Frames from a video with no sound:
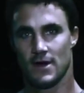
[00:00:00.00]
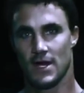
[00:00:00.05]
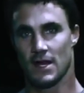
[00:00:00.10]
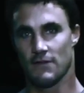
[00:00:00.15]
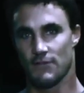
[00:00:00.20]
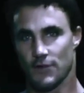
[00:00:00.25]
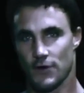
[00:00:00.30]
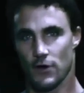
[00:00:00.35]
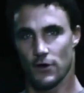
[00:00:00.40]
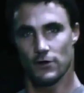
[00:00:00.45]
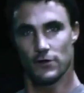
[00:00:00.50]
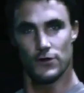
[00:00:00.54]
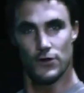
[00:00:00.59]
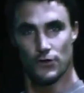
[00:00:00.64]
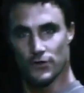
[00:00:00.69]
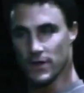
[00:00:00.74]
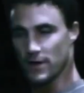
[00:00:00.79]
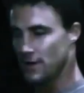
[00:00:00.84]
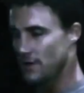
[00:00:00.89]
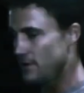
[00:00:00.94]
And if you don't
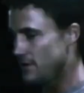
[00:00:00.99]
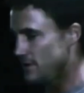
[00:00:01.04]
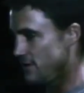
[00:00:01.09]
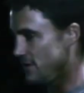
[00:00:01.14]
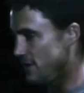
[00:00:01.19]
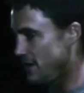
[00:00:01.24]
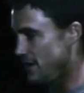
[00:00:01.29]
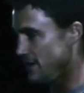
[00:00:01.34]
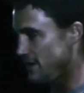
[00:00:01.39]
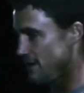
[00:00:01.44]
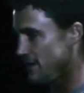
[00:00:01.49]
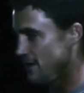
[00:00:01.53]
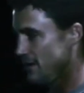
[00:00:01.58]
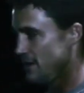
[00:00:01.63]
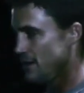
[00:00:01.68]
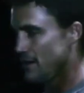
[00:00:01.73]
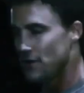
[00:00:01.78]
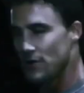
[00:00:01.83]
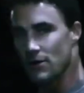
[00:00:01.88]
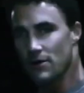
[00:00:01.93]
use it, then
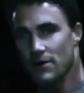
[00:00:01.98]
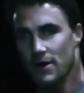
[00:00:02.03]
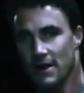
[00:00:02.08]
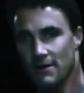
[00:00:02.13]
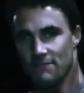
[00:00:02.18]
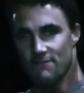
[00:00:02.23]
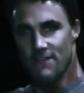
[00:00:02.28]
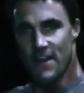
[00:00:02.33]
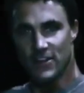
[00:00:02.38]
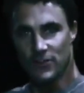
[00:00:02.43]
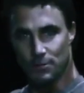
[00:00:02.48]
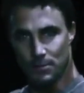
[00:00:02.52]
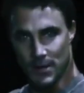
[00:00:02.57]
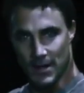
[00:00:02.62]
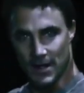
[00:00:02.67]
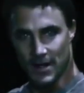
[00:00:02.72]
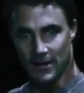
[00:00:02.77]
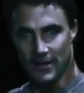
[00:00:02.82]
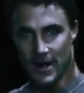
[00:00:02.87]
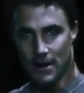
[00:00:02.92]
your
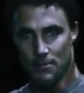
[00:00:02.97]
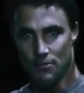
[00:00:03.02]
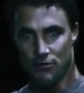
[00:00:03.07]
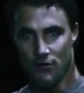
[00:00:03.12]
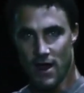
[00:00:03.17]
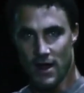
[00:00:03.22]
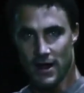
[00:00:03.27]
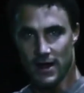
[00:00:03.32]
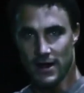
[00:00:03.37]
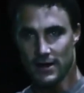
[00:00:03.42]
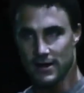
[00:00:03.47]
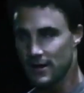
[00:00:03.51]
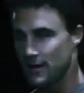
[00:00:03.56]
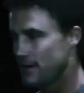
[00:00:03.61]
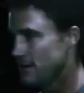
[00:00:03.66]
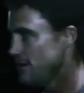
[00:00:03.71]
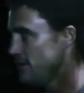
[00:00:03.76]
investment in that product